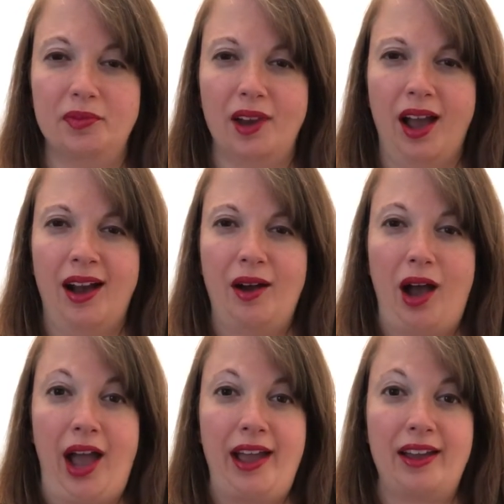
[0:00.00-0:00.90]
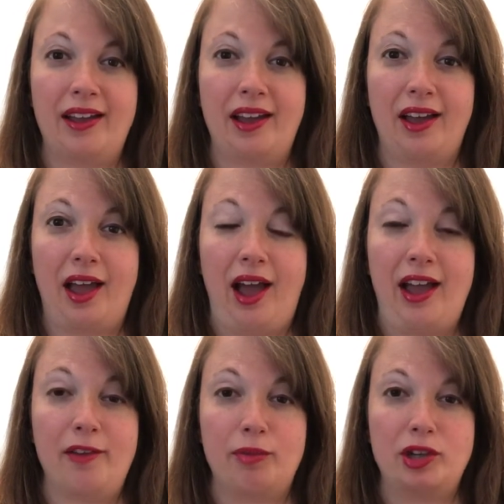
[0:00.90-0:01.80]
I
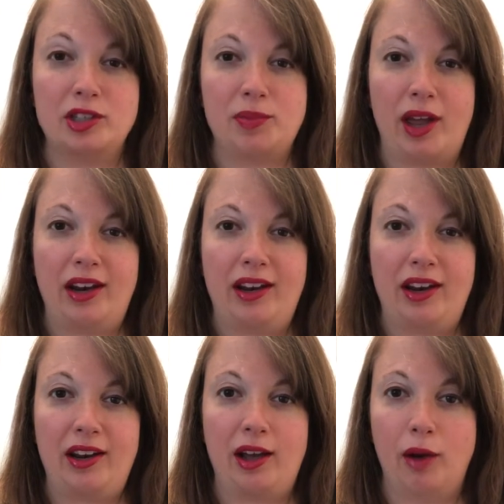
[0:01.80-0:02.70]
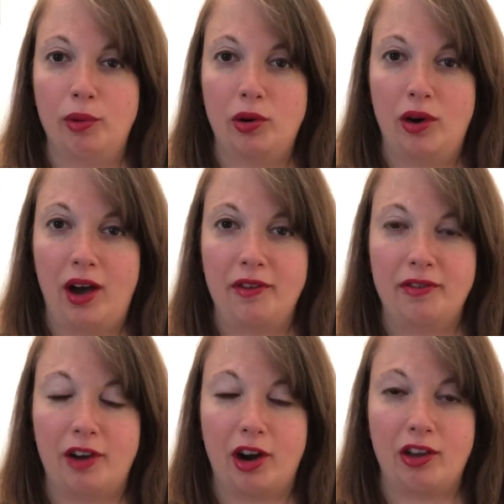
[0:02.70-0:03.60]
have participated in a couple
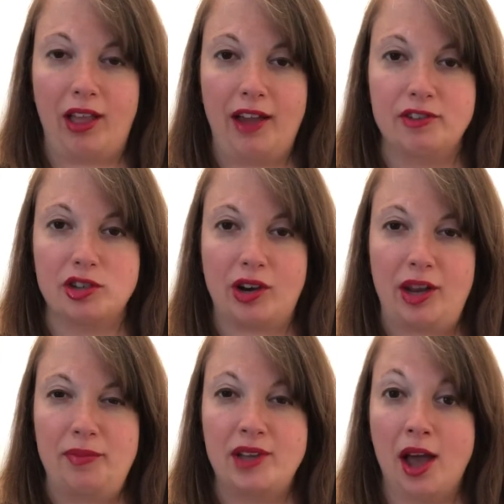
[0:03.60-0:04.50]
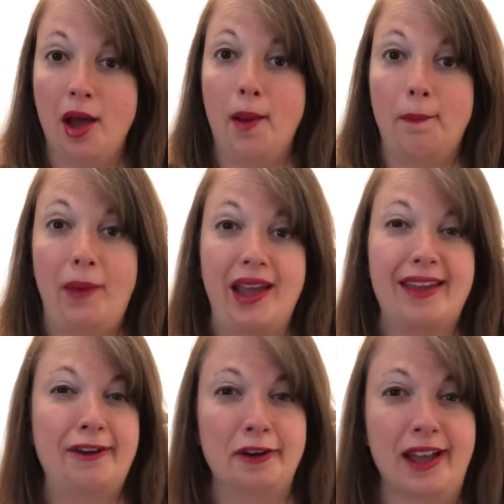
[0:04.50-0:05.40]
of her live streams. My
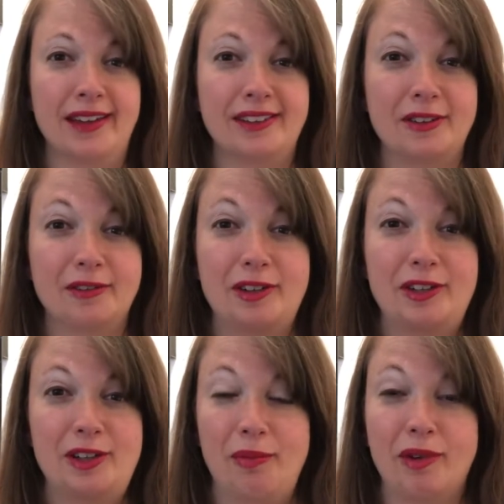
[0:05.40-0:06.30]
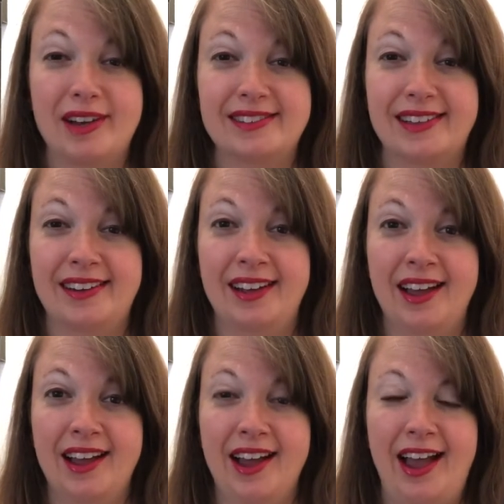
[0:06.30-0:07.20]
internet, for some reason,
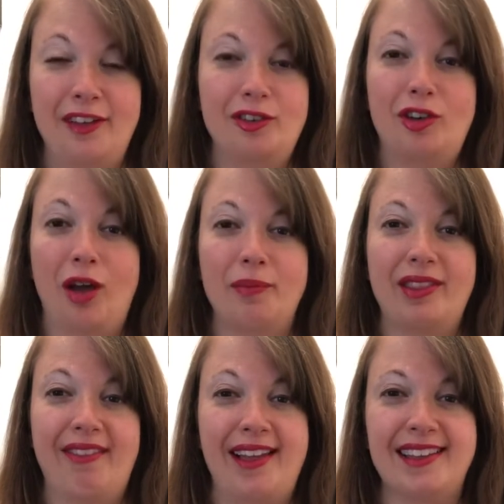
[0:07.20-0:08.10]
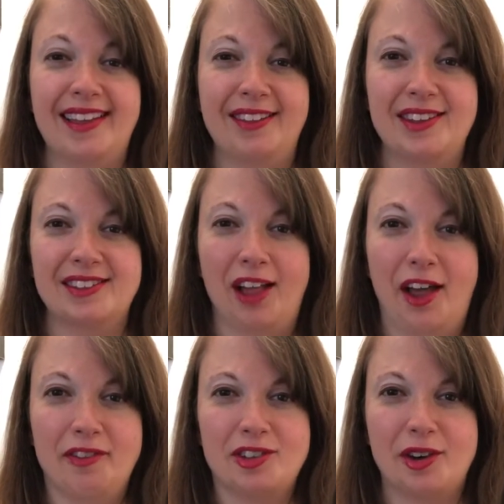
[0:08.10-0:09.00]
has not been liking these
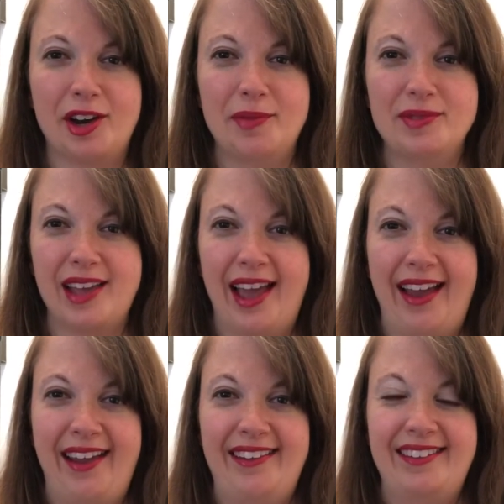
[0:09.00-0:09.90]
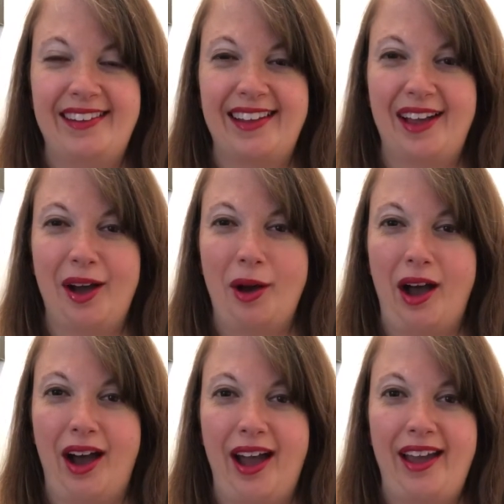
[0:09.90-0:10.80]
live streams, and
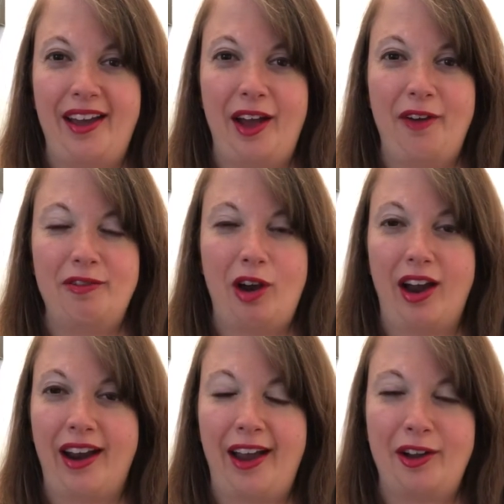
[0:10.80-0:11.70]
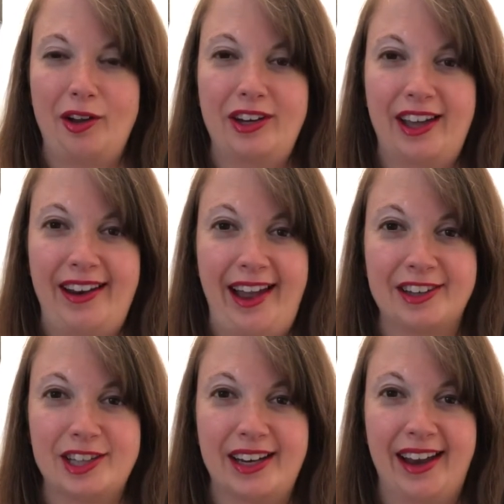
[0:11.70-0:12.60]
I have not had a good
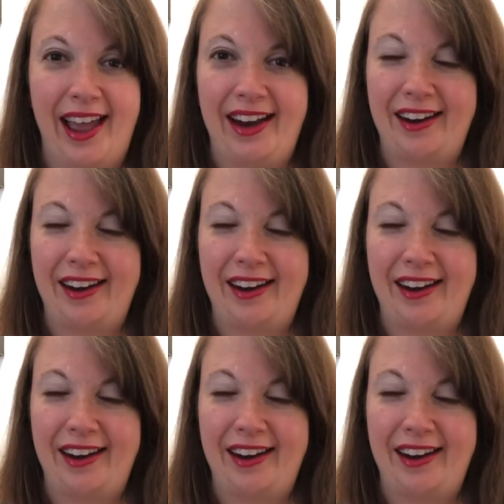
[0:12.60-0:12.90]
connection and